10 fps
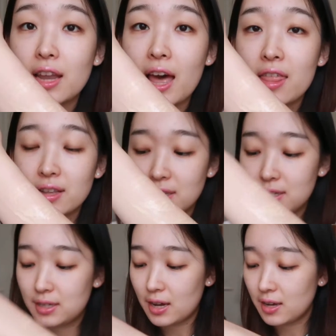Now that's
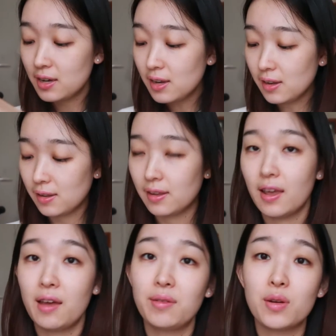done,
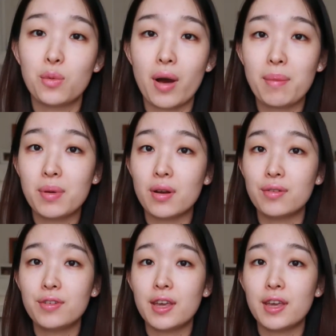I'm gonna wipe it off